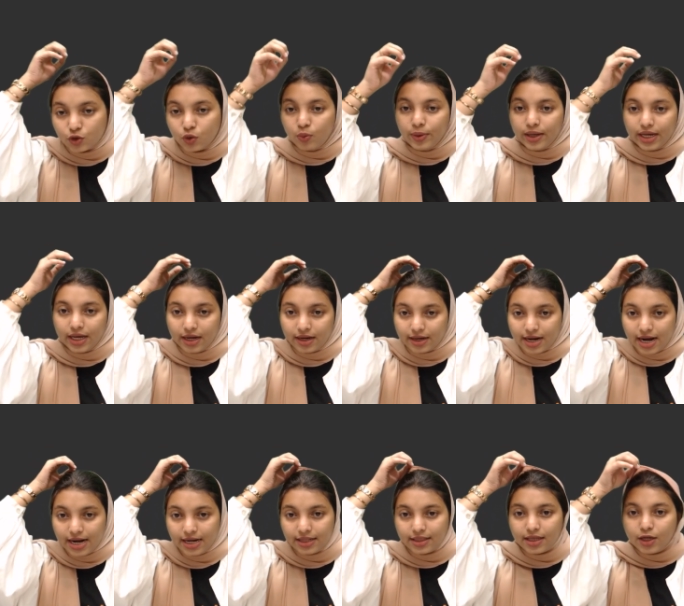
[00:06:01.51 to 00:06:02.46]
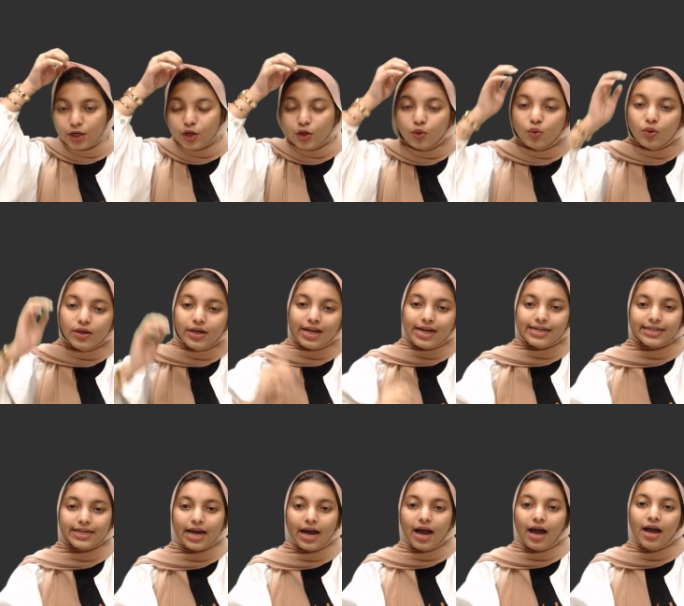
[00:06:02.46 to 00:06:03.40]
So we can write the new
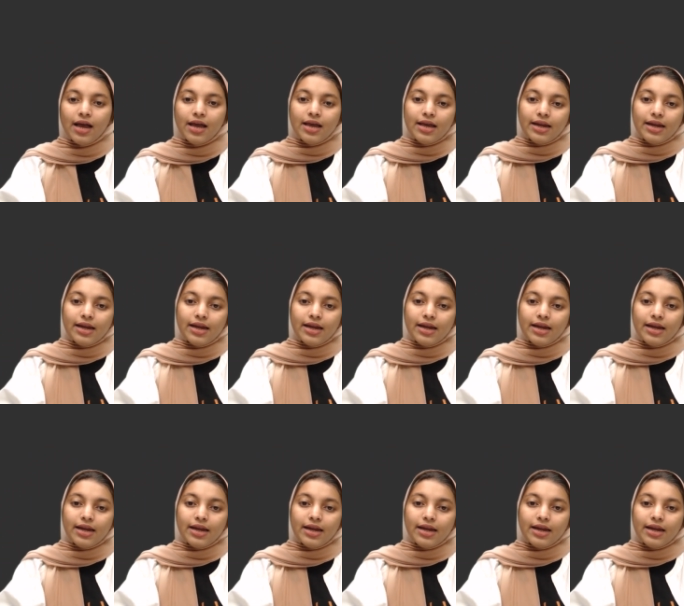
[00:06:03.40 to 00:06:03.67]
delta